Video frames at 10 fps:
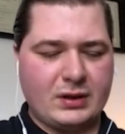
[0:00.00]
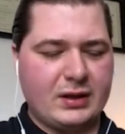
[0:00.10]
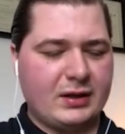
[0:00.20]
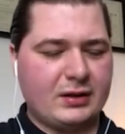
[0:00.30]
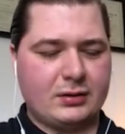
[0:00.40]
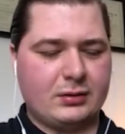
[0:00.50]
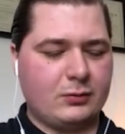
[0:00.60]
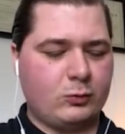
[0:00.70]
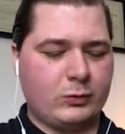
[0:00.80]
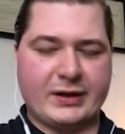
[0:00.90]
and
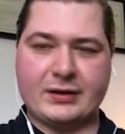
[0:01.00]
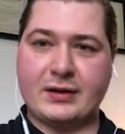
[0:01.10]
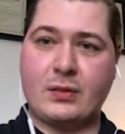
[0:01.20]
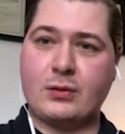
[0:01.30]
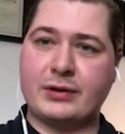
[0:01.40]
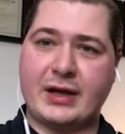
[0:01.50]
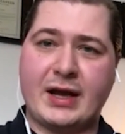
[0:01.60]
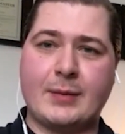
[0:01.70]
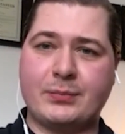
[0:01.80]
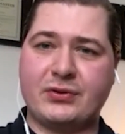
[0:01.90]
we can download
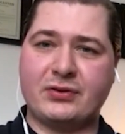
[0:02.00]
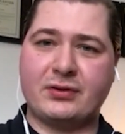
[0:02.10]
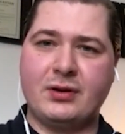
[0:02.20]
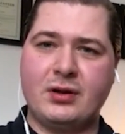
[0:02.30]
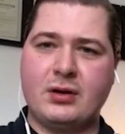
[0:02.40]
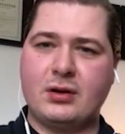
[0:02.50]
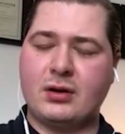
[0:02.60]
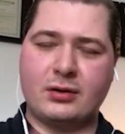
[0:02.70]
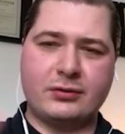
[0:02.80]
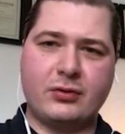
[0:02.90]
apps
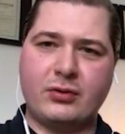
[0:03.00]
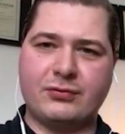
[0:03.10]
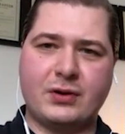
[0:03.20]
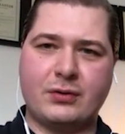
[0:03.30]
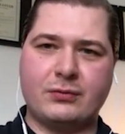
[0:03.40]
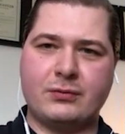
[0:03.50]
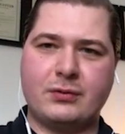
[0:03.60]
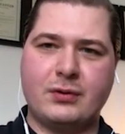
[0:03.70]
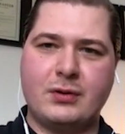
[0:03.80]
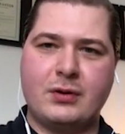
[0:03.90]
onto the phone,
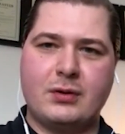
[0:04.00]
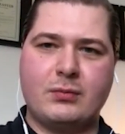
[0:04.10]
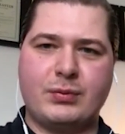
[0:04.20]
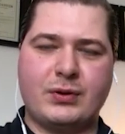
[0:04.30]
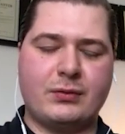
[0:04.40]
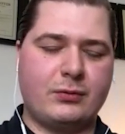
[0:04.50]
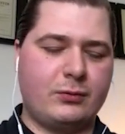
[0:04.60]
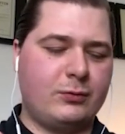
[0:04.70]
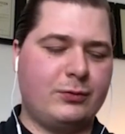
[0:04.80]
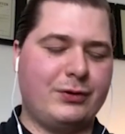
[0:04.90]
but
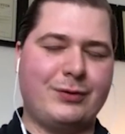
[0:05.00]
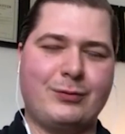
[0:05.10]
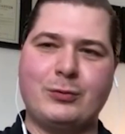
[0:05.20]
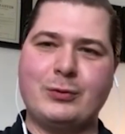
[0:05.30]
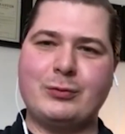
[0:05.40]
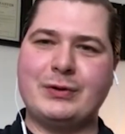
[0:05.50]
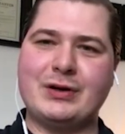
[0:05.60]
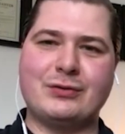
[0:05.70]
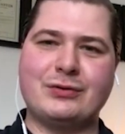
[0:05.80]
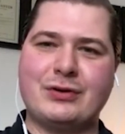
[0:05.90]
we
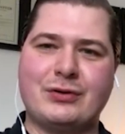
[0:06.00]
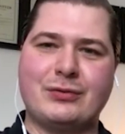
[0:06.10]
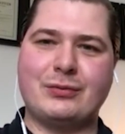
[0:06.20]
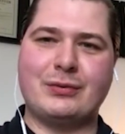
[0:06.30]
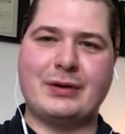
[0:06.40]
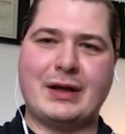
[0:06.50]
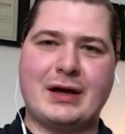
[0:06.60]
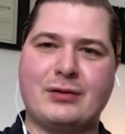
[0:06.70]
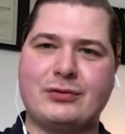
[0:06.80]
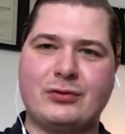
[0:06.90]
don't know
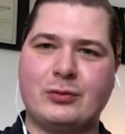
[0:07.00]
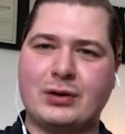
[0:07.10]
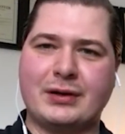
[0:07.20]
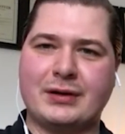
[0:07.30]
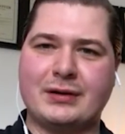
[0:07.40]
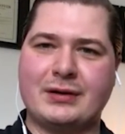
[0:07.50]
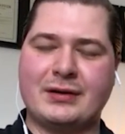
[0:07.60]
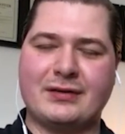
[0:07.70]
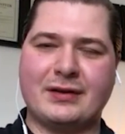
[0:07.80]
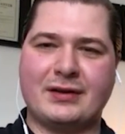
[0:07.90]
how to work it. And
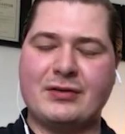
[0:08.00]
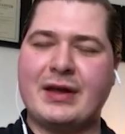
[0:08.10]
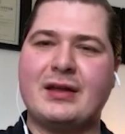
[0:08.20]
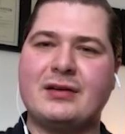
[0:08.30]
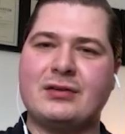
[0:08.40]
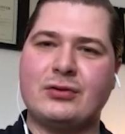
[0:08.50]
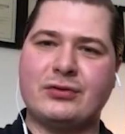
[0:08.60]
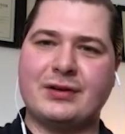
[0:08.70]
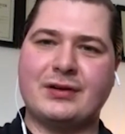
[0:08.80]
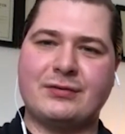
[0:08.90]
it's like you can't use
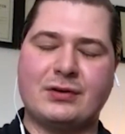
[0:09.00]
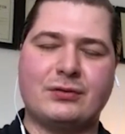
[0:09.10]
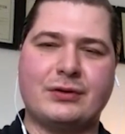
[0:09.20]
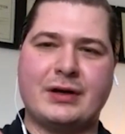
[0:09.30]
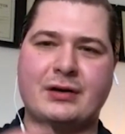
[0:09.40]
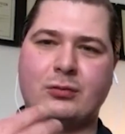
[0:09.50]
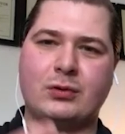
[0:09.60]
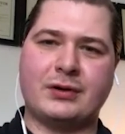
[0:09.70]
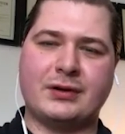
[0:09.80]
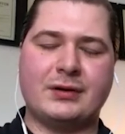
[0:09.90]
it if you don't know how to
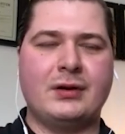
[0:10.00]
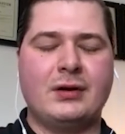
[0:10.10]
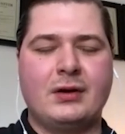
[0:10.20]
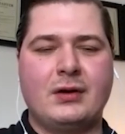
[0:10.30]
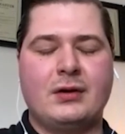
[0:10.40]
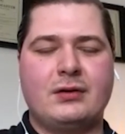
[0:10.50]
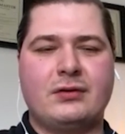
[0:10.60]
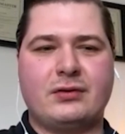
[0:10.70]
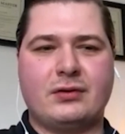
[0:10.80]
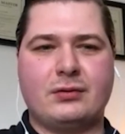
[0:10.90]
work it.
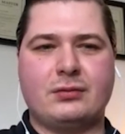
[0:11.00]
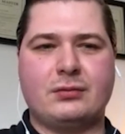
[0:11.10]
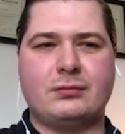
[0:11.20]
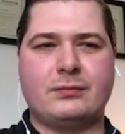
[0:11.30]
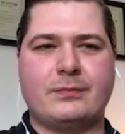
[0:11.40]
So